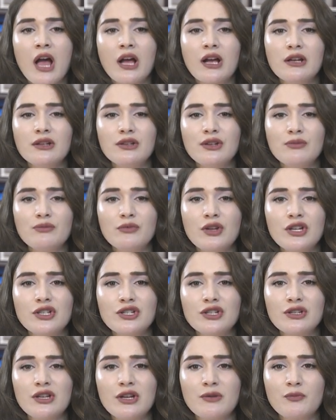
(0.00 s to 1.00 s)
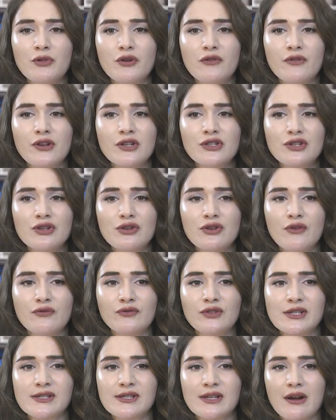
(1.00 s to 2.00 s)
condemnation and prevention
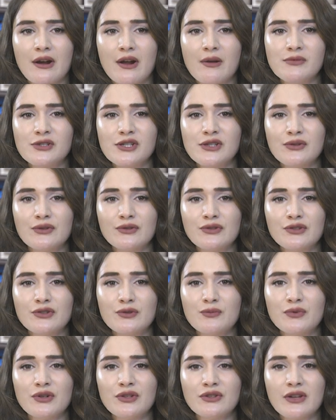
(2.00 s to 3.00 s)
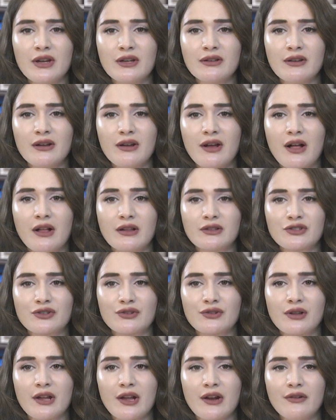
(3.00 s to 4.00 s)
of these crimes in order to protect the
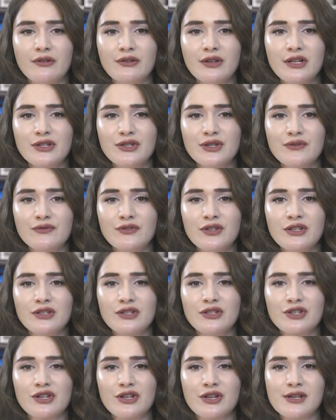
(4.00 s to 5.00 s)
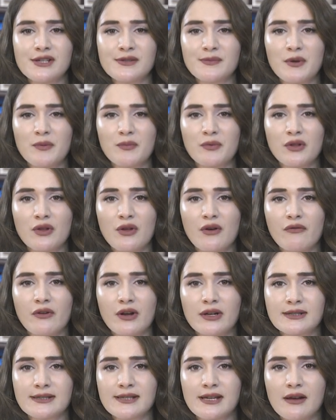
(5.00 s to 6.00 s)
cultural heritage of the indigenous people of
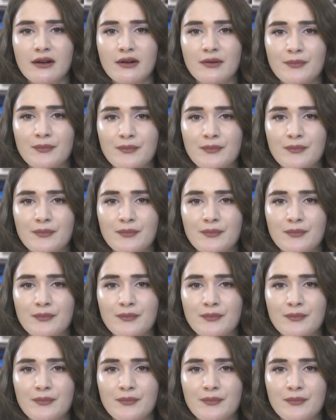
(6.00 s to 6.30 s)
Artsakh.